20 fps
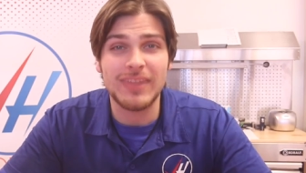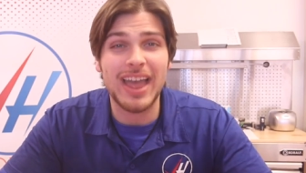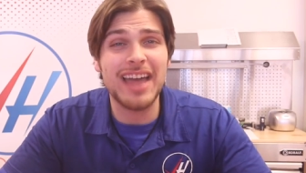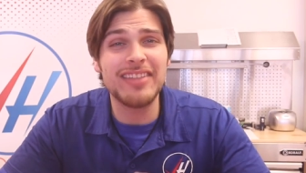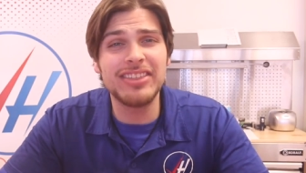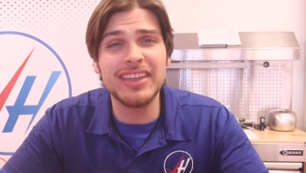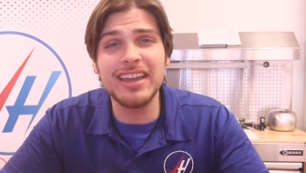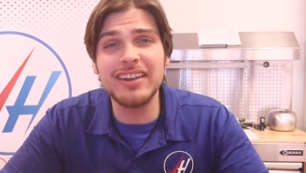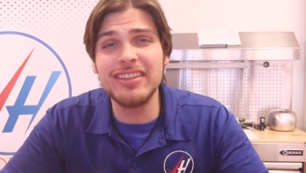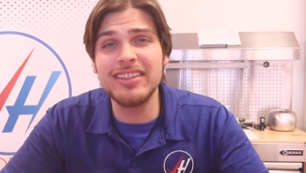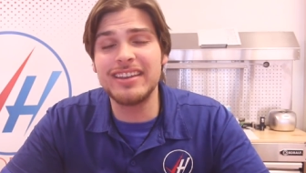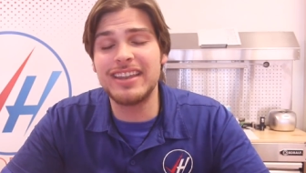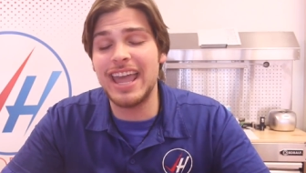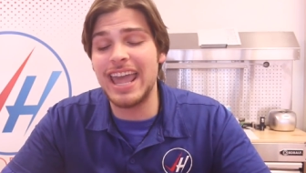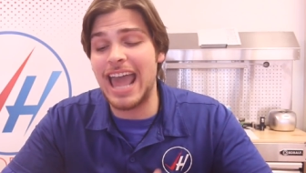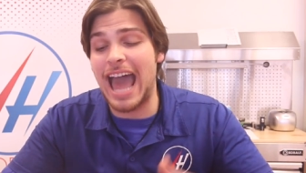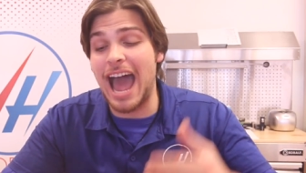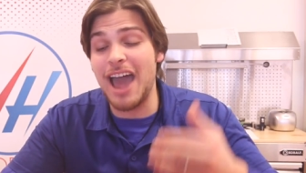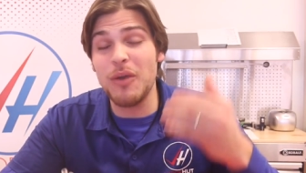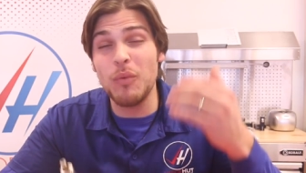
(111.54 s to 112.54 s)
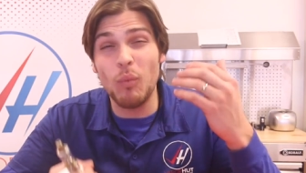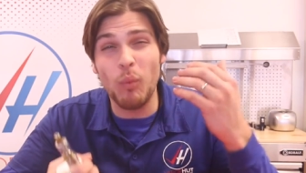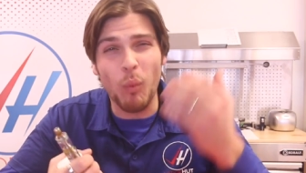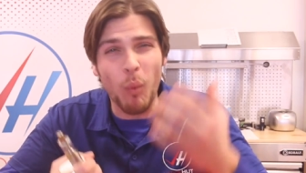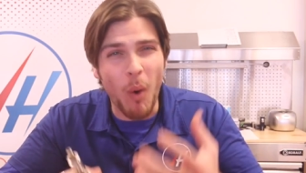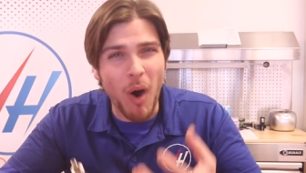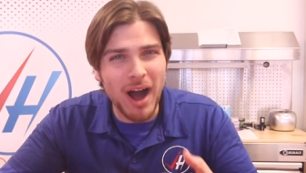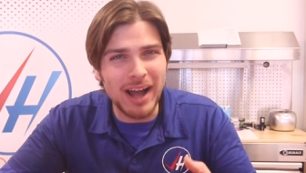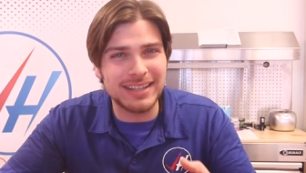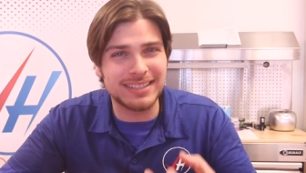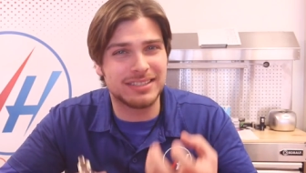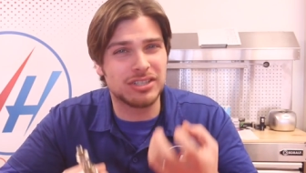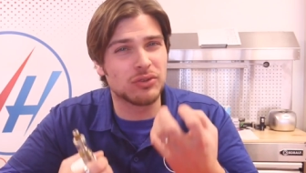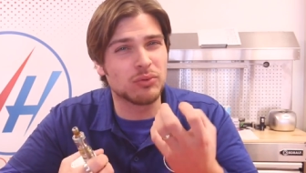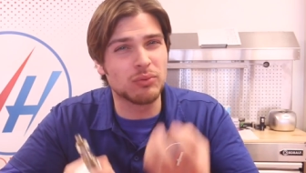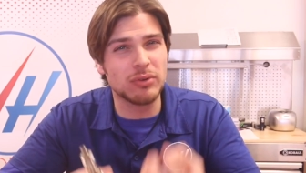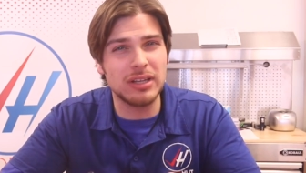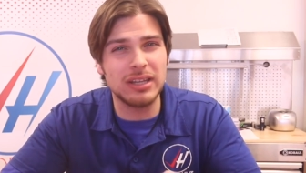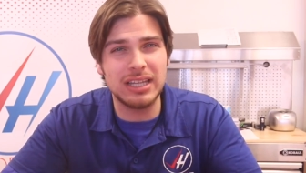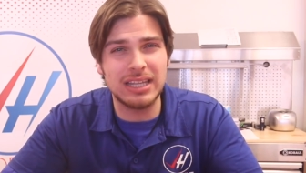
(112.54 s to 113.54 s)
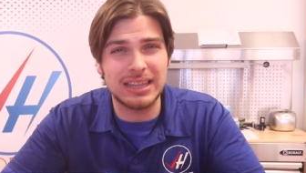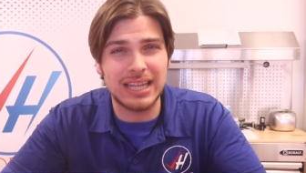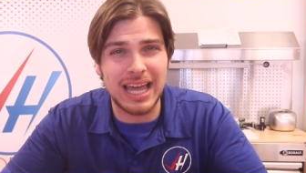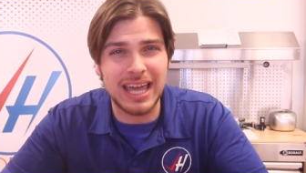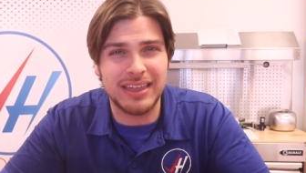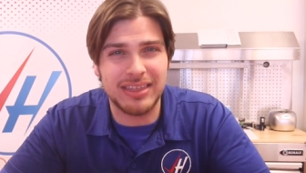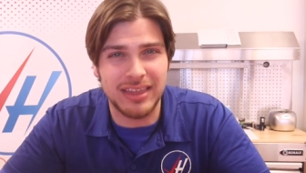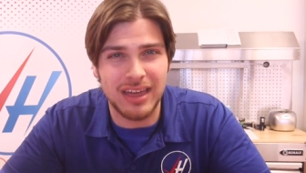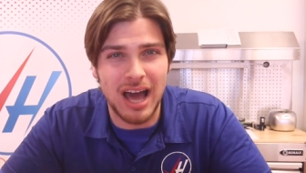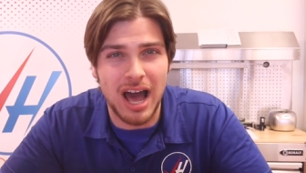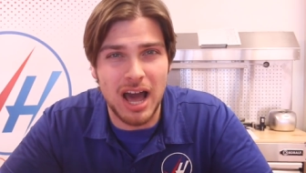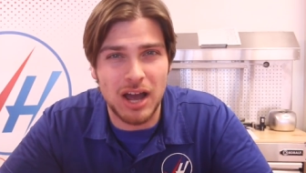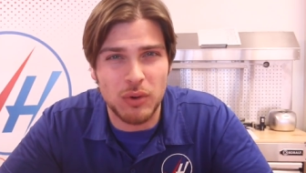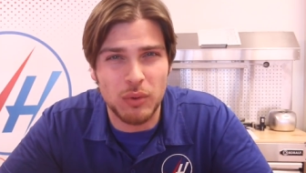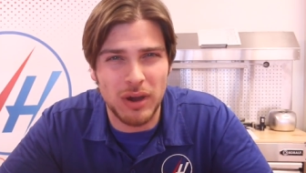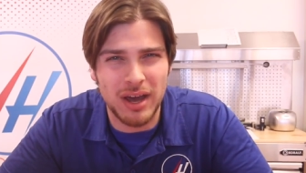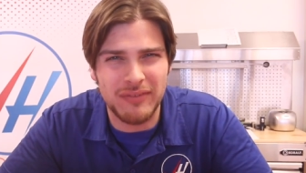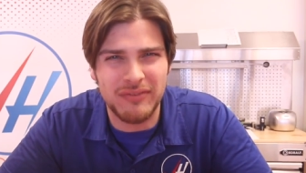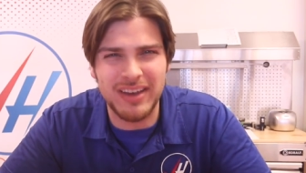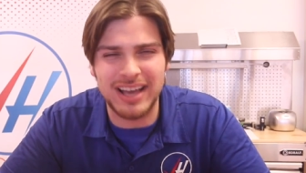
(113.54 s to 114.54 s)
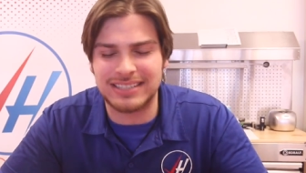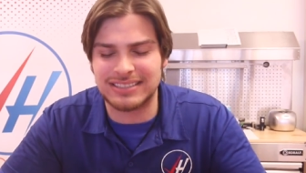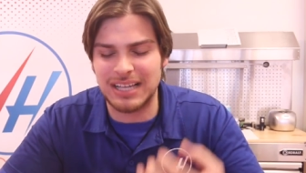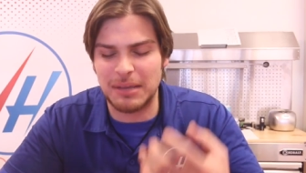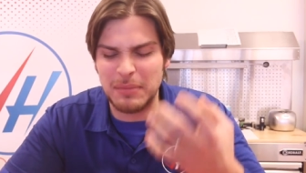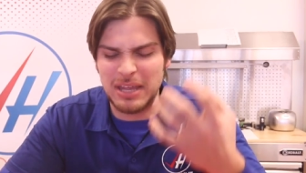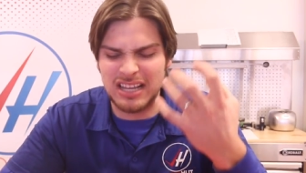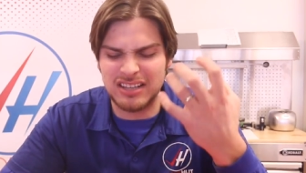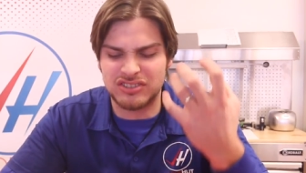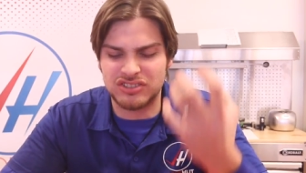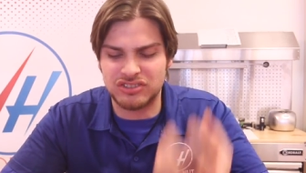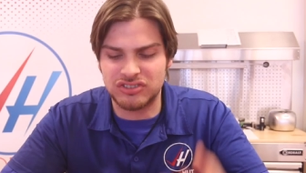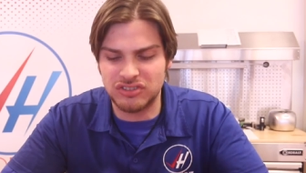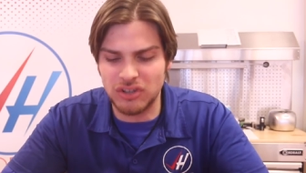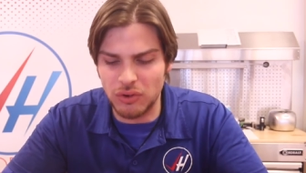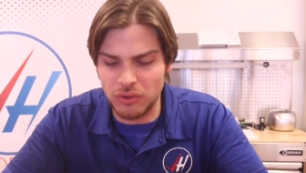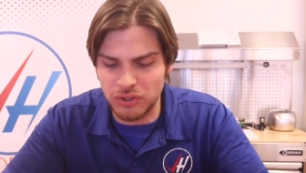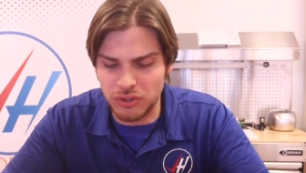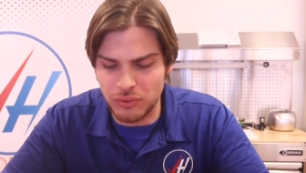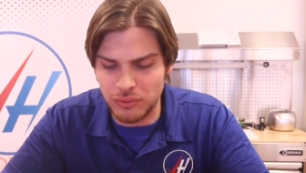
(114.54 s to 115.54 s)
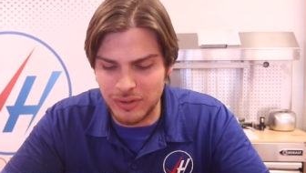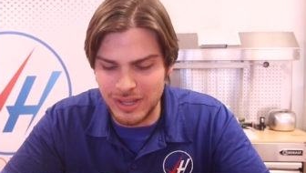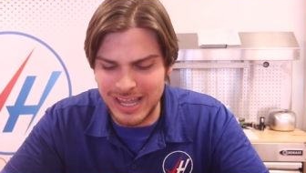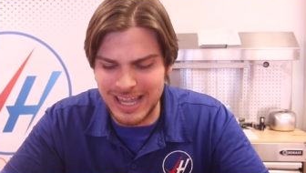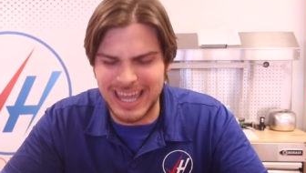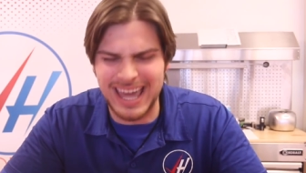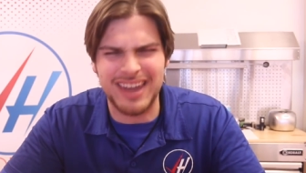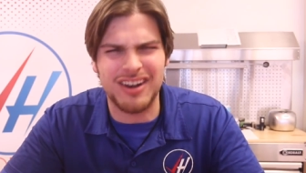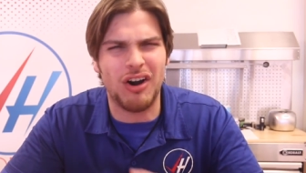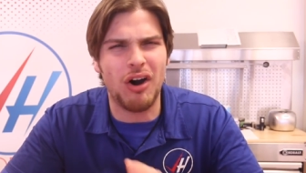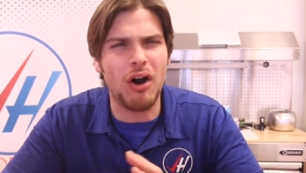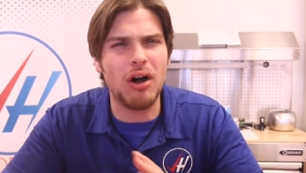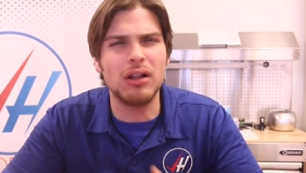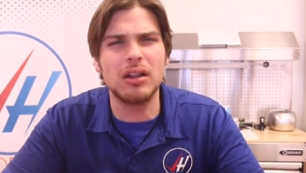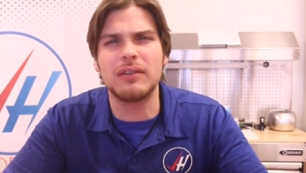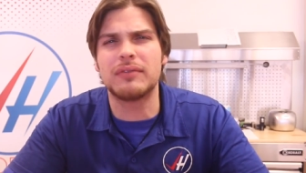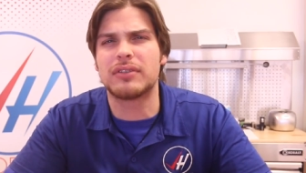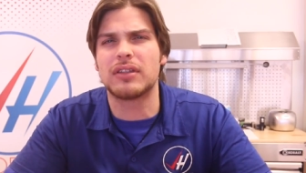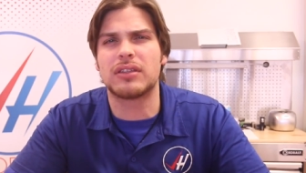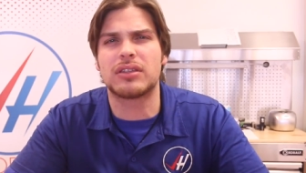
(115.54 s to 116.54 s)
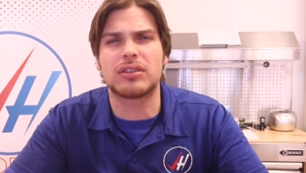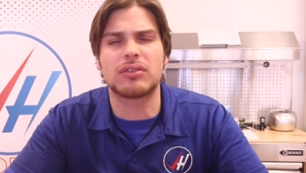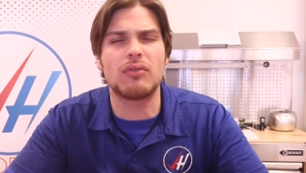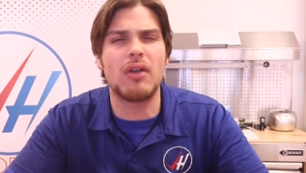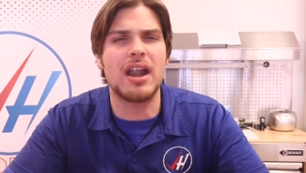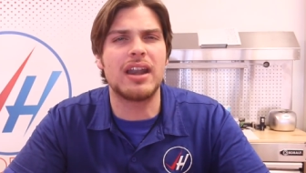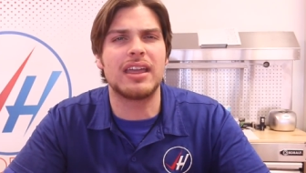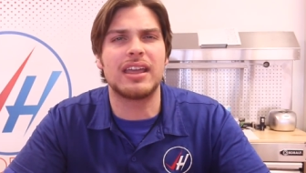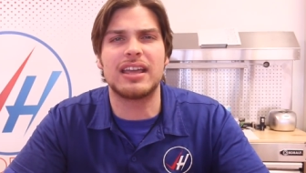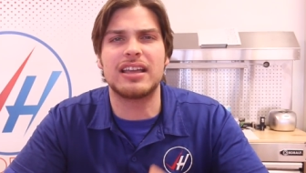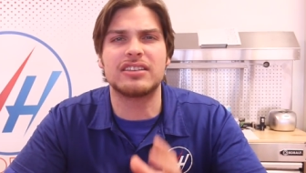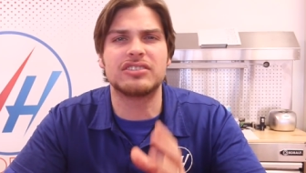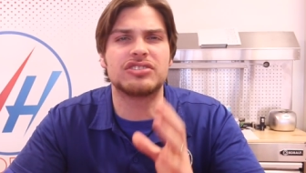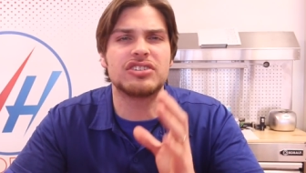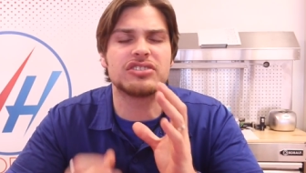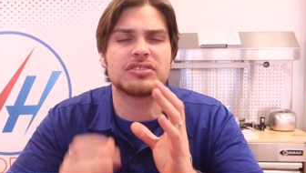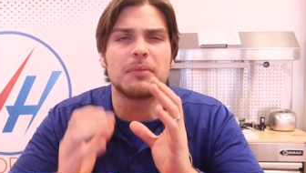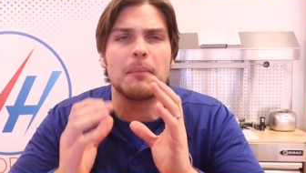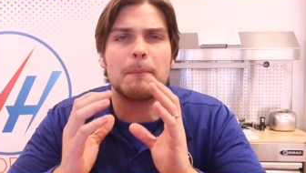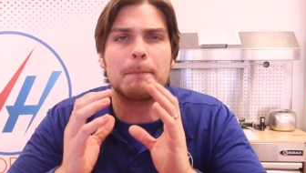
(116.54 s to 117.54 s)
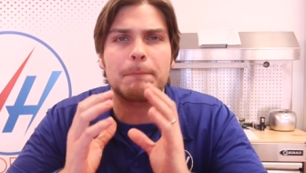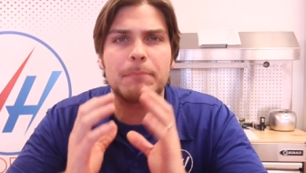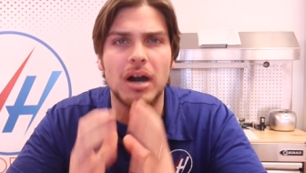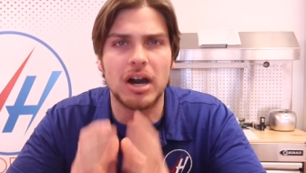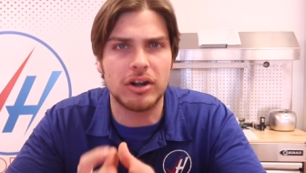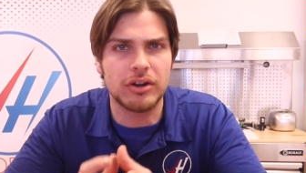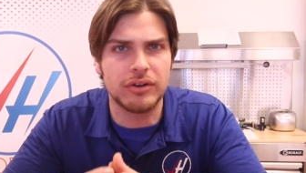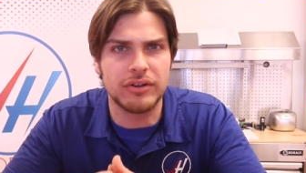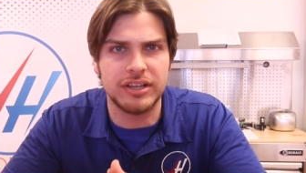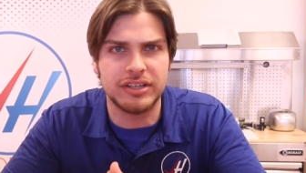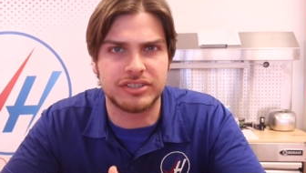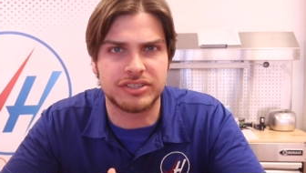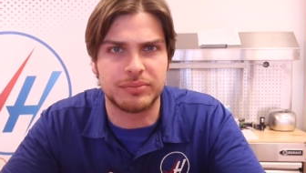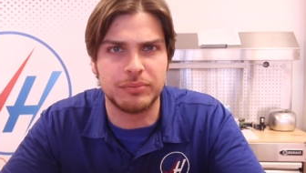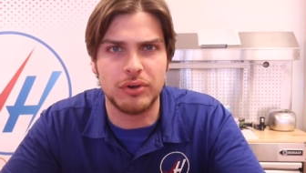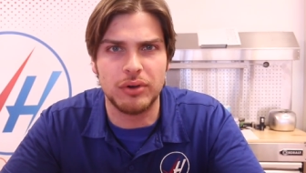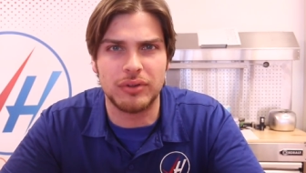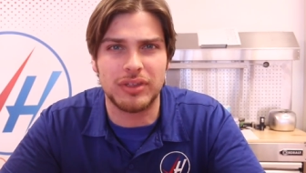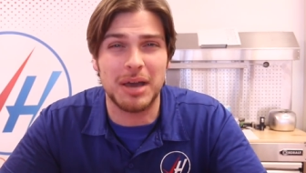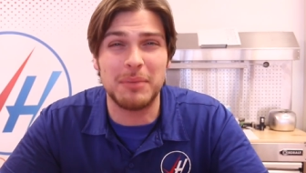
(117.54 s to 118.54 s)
At the end of the day, I want to really like the Aqua FX. I mean, it's so unique and all of the threading is just buttery smooth.